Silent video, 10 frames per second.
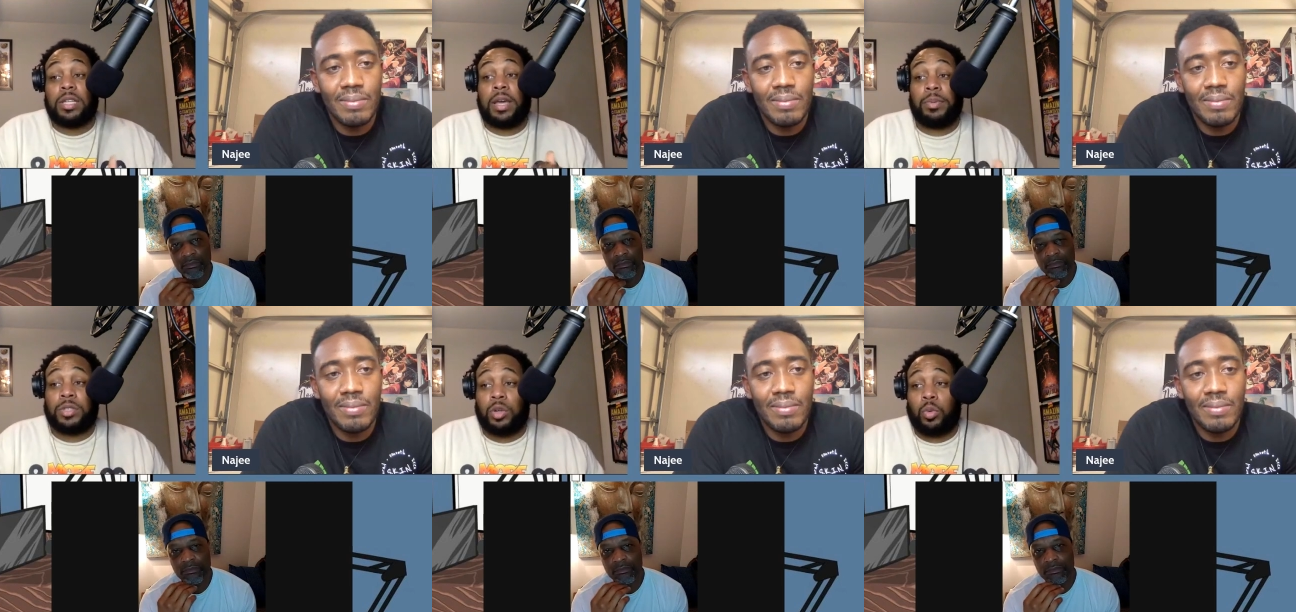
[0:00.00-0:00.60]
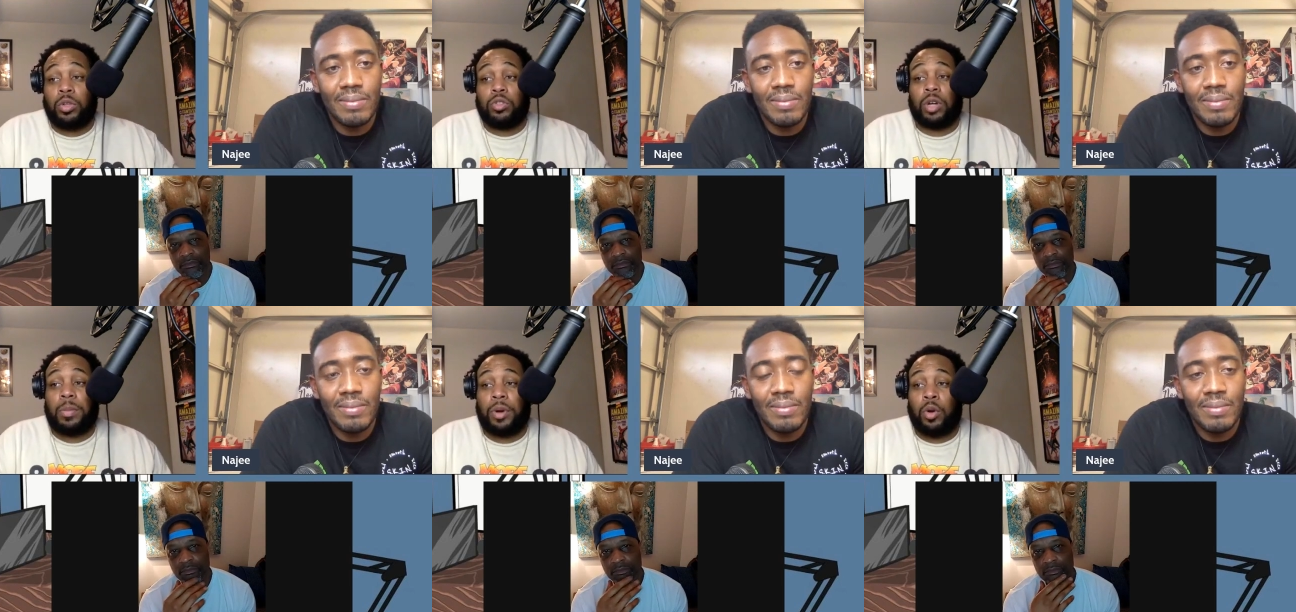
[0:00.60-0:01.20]
Speaker 1: I mean, this
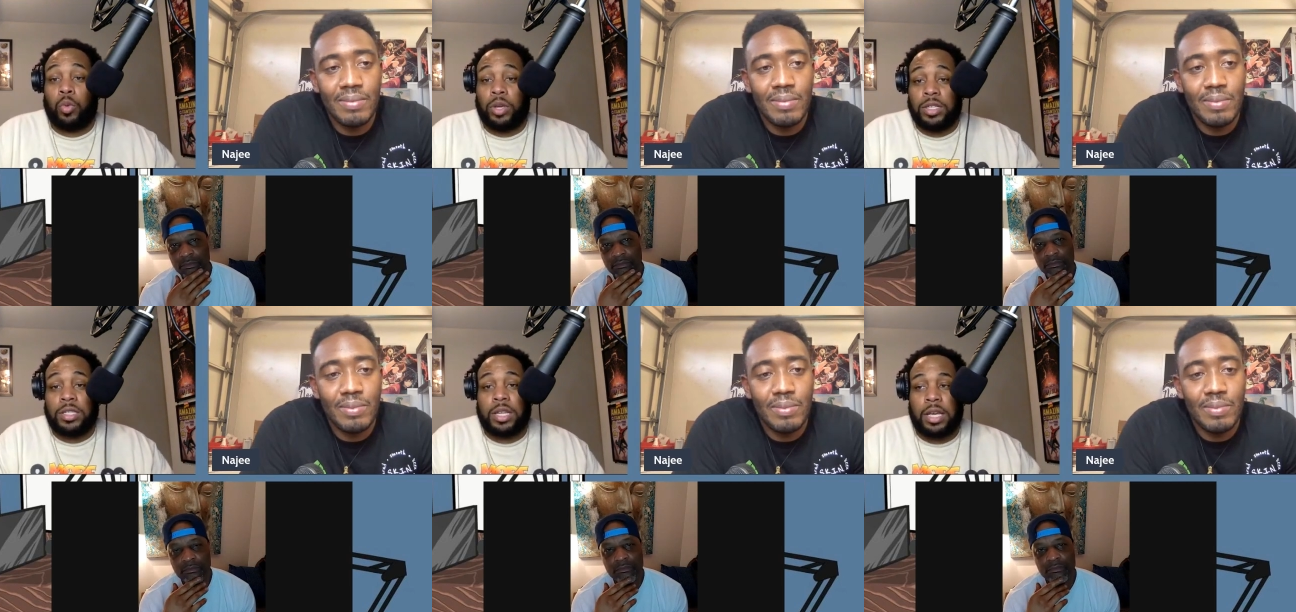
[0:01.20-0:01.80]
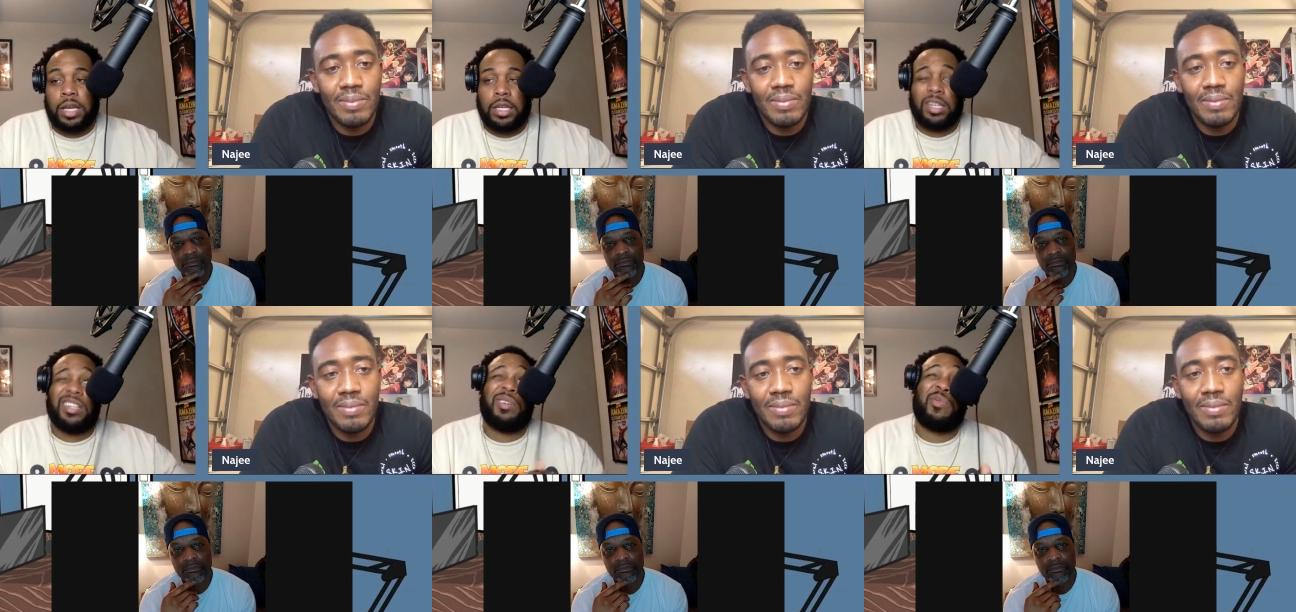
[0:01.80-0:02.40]
episode will drop on
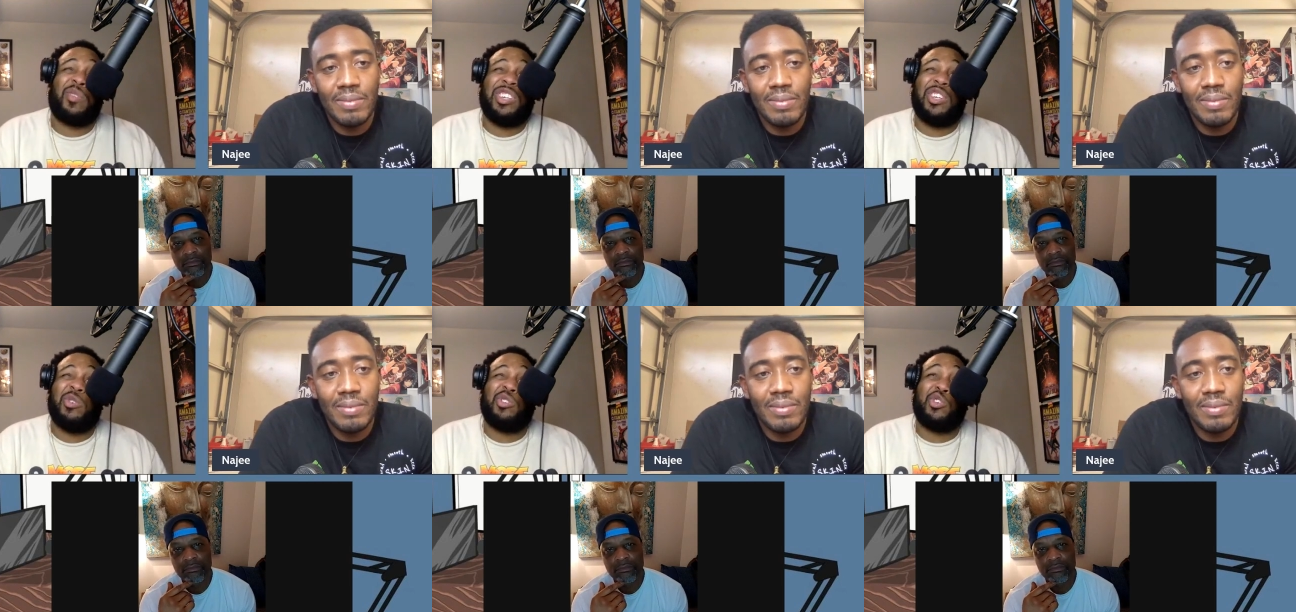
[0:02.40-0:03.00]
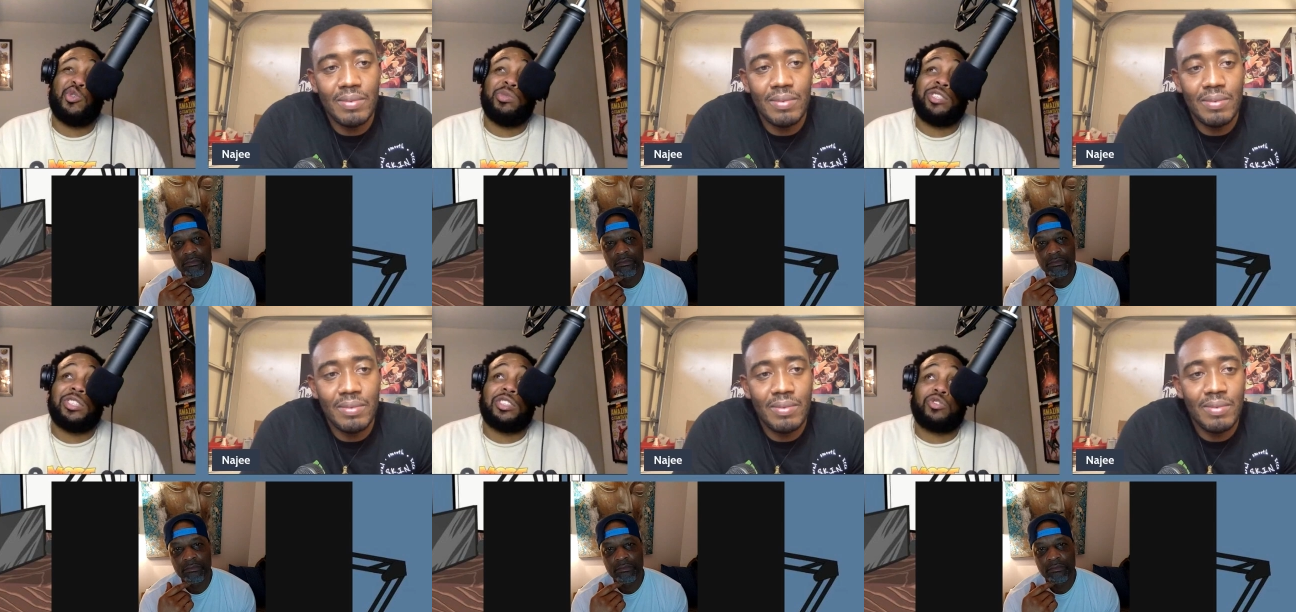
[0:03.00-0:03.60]
Wednesday, and the
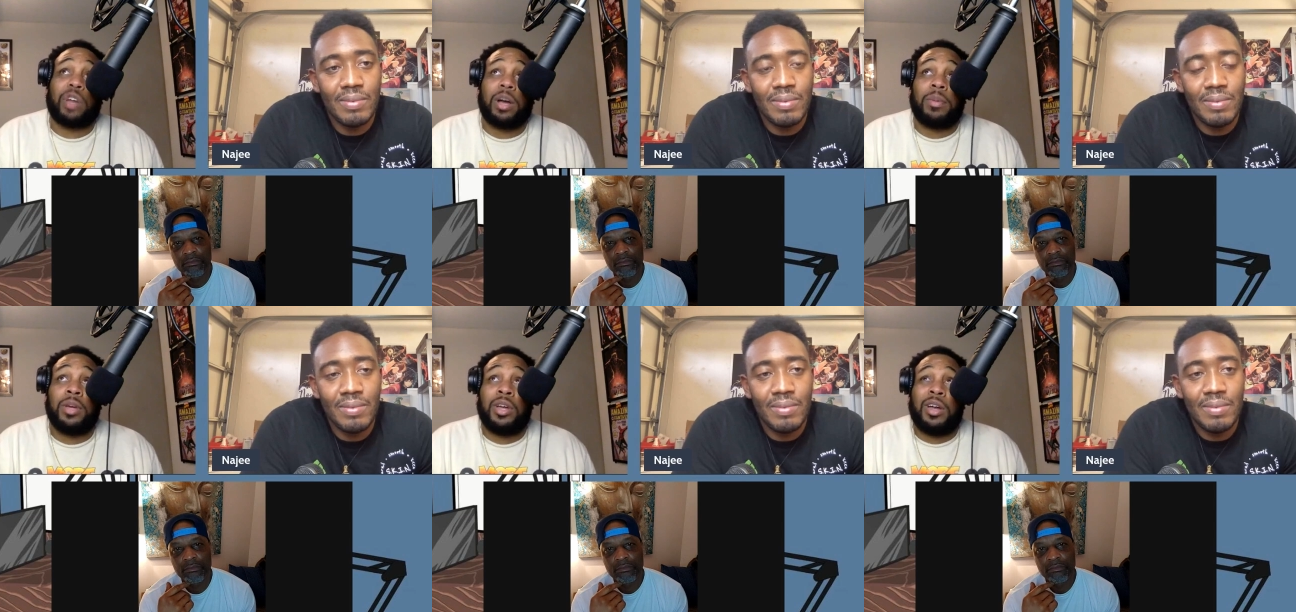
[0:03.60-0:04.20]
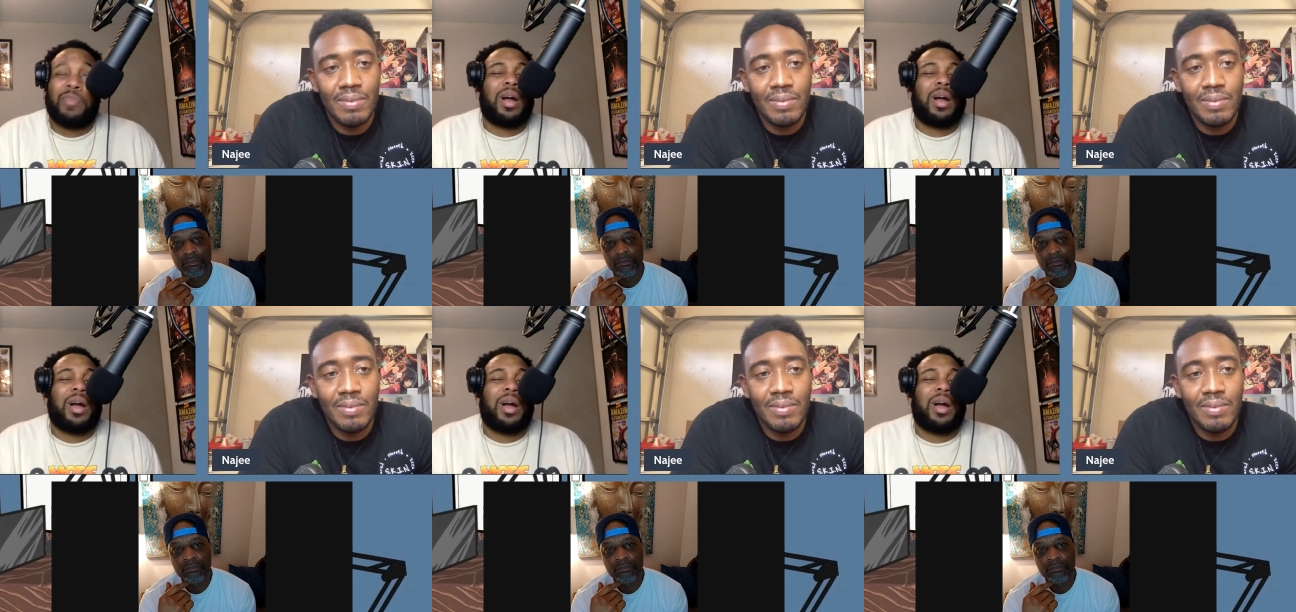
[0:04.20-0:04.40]
YouTube should drop